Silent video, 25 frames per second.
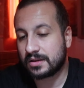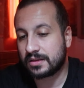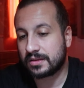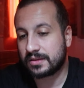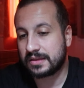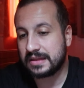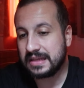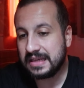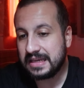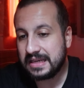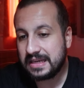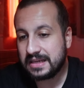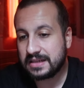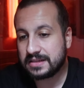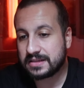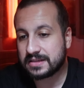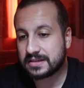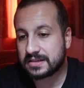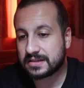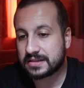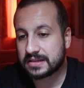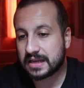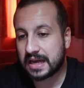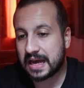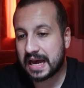
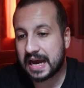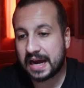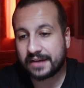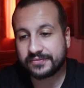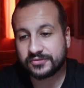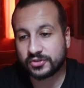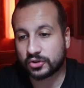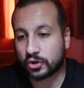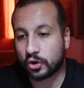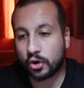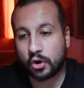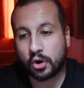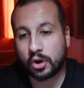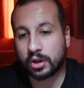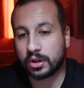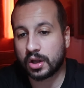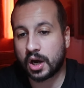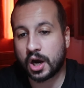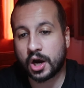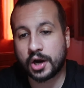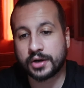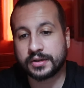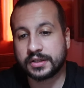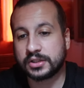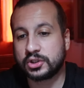These, after all,
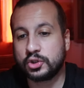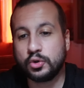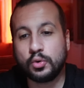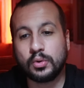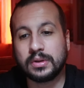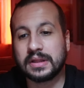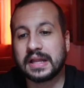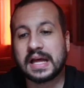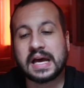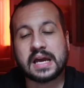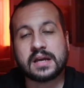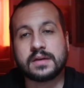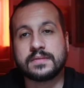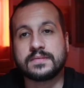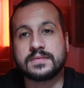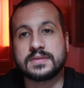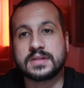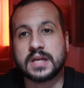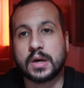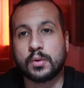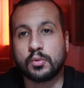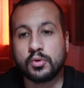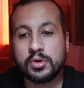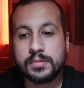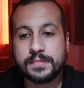are the two
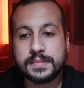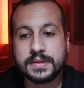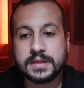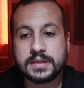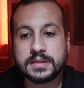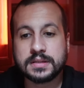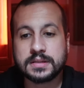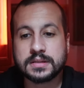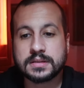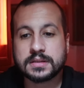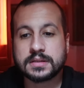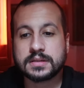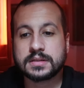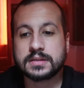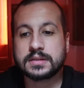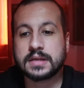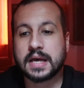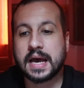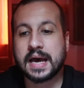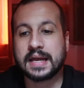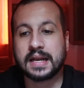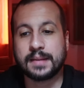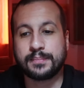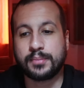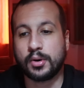lives a woman's
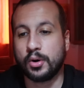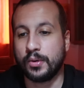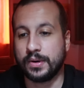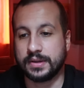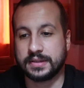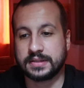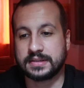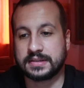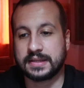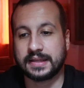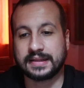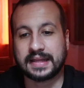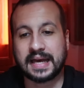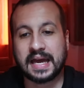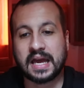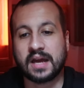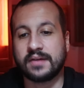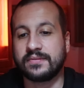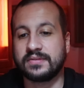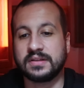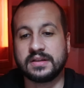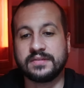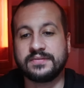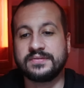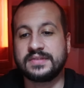and a poet's that I
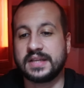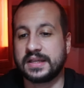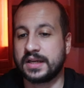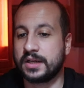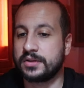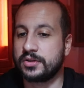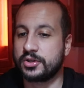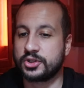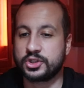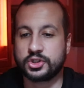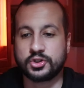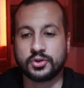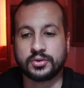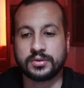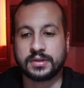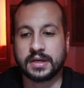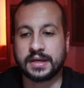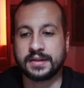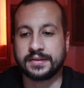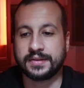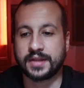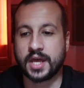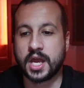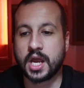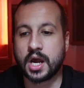have lived and understood,
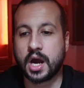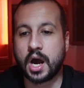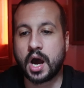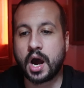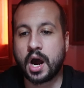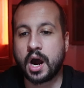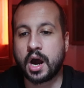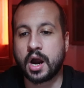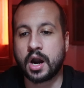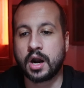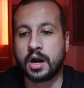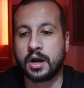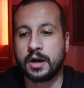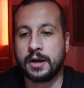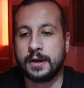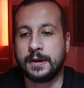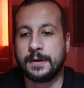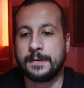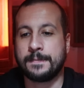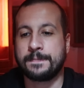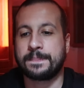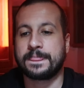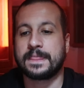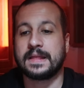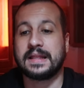and they are
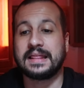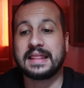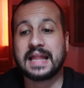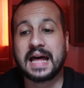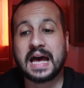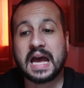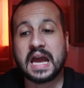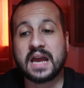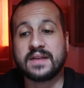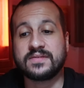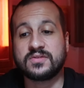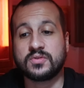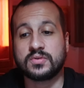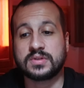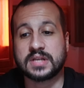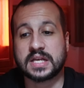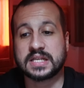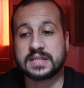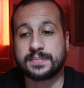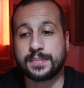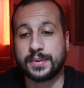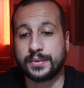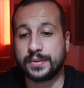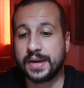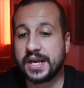lives whose
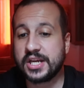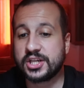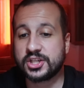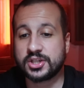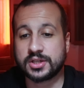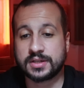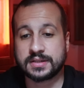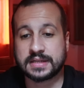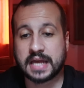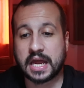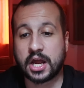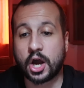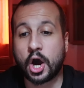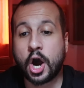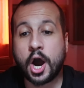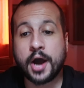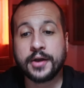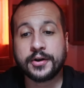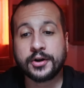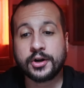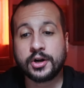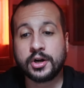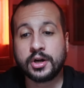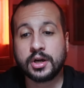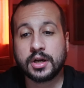aspirations I
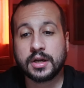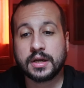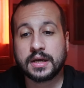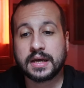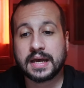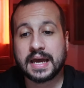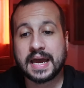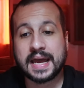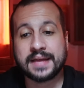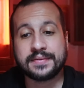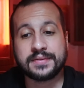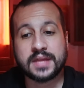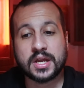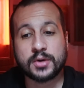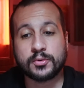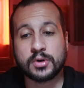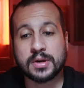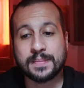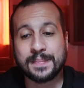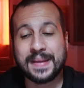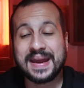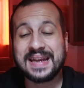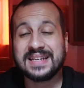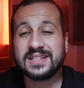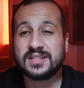honor and they
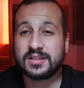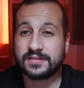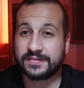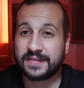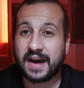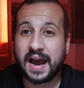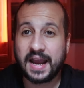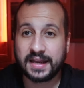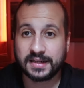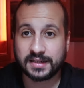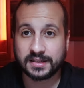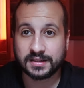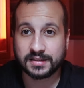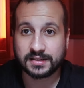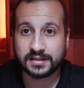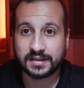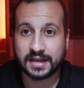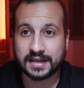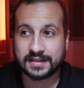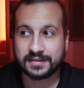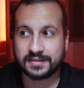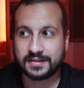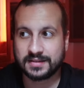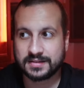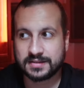remain divided,
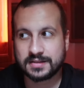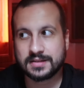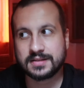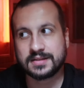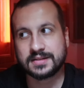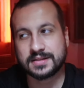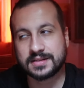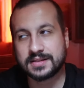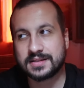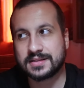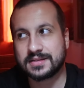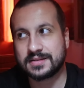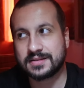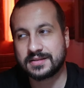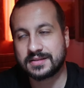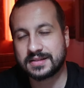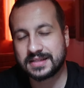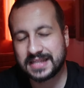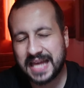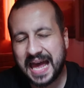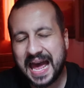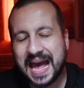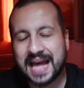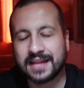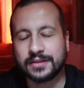and this is
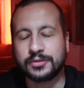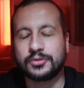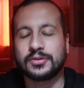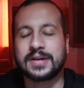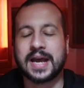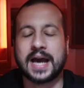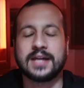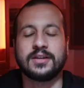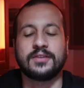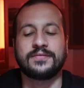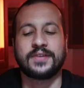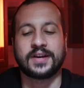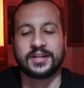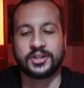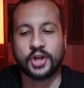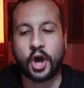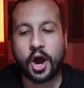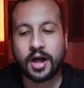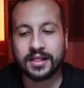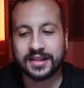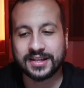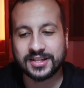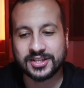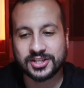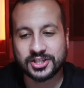sad to kind of
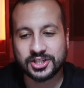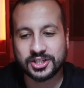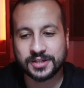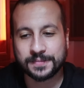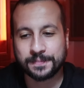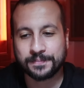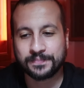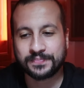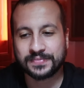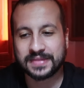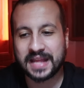acknowledge.